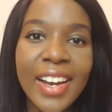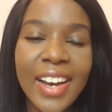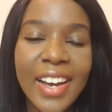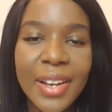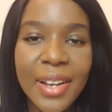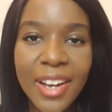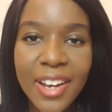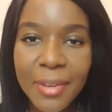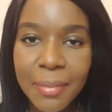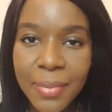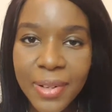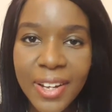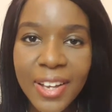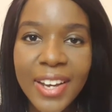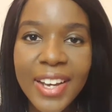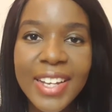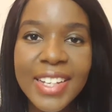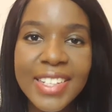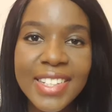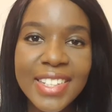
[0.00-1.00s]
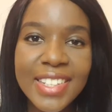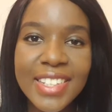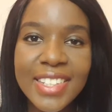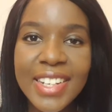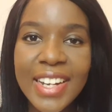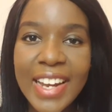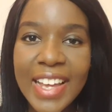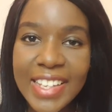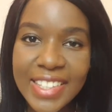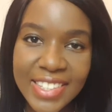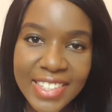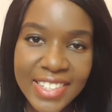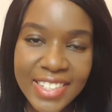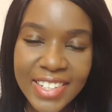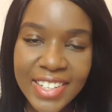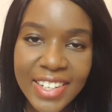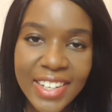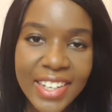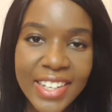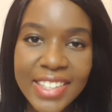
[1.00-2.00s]
I applied to
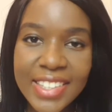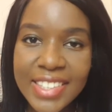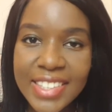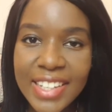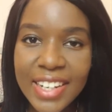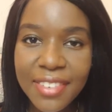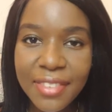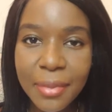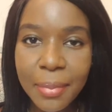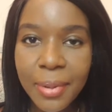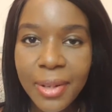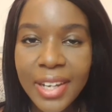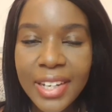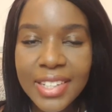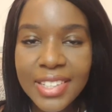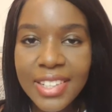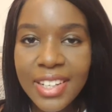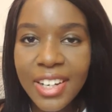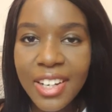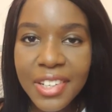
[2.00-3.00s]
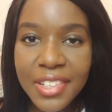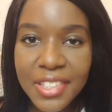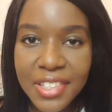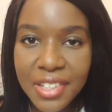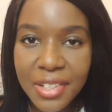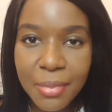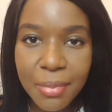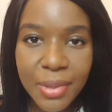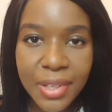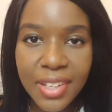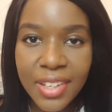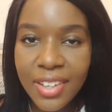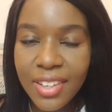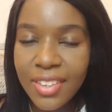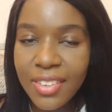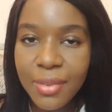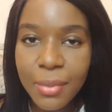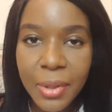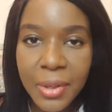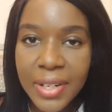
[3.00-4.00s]
Leicester instead of applying to London
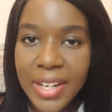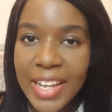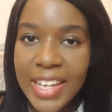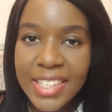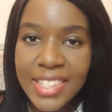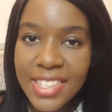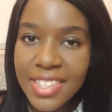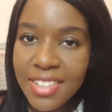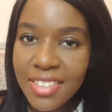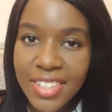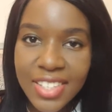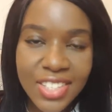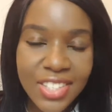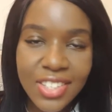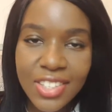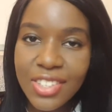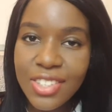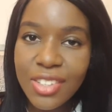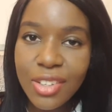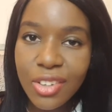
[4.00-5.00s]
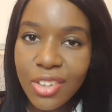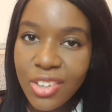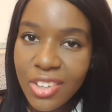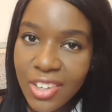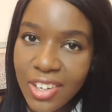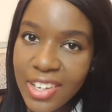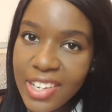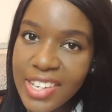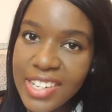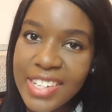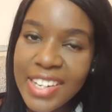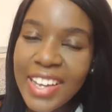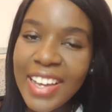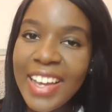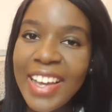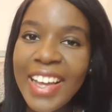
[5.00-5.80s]
because, well, Leicester is just so good.